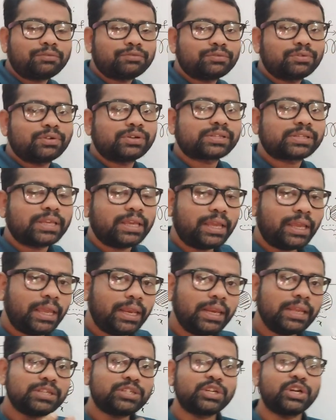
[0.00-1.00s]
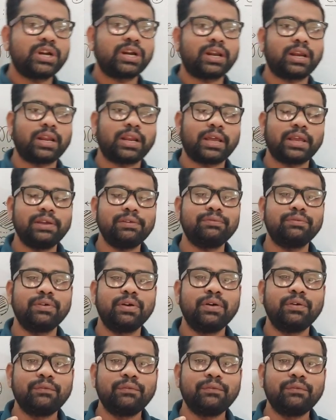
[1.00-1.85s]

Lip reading: of course, in a general life,